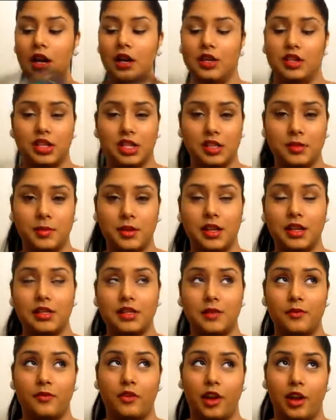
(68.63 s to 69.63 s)
just because
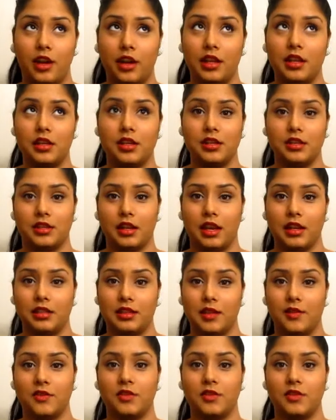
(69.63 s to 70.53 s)
I'm very indecisive.